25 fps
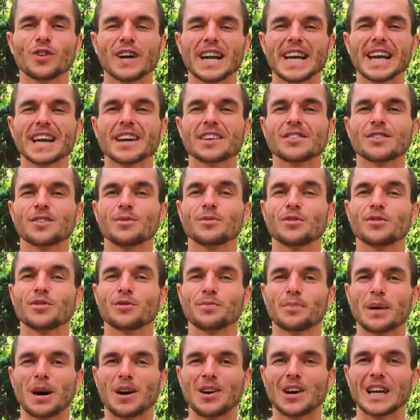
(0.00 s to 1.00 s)
drink some
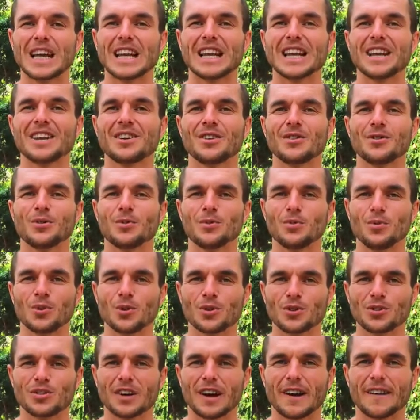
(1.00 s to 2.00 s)
sparkling
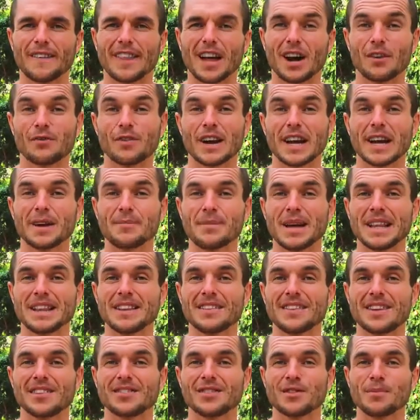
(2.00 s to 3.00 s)
water. I've
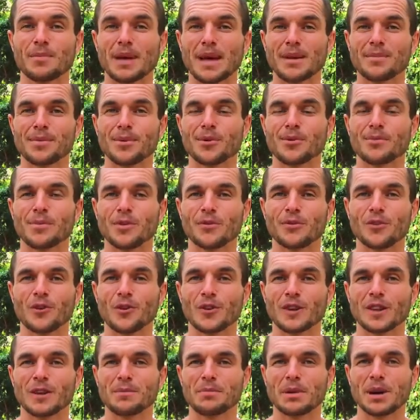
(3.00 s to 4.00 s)
recommended this to people
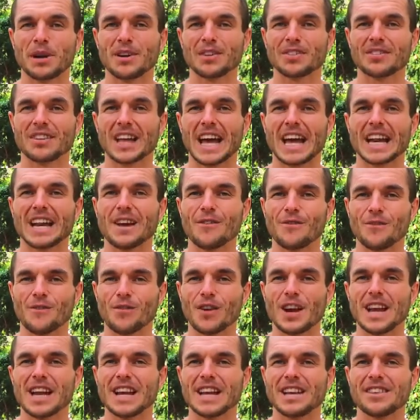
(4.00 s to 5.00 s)
before in the past and it
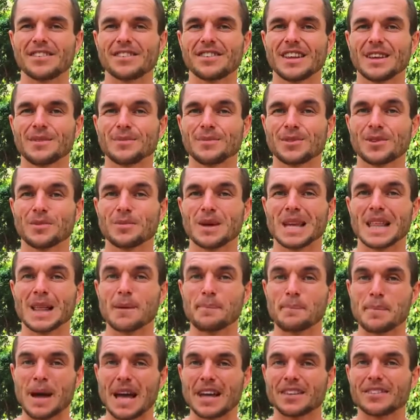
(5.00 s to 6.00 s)
really seems to be
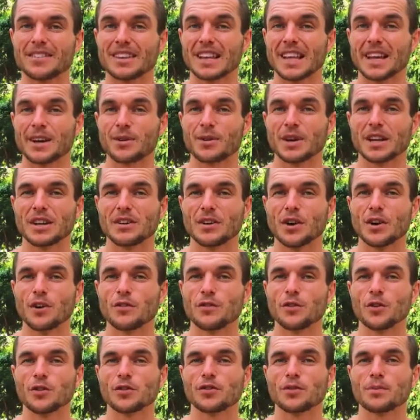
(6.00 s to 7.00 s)
the best liquid
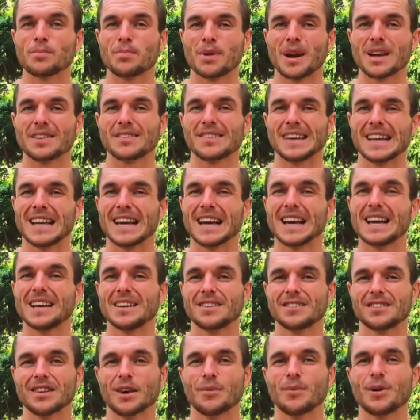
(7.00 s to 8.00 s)
for suppressing
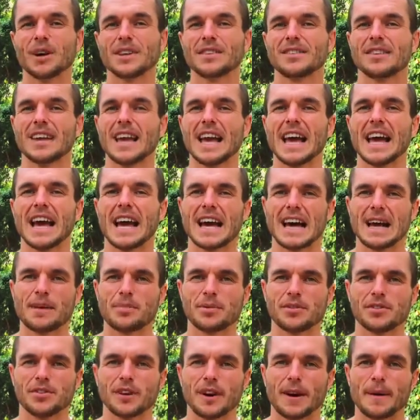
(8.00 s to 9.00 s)
someone's
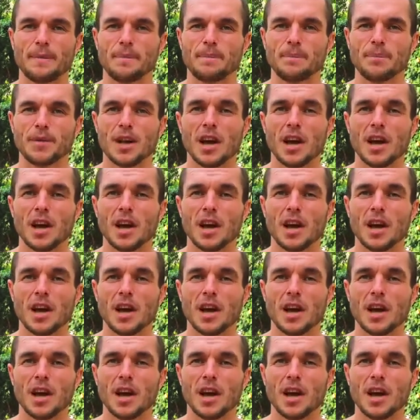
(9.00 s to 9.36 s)
appetite.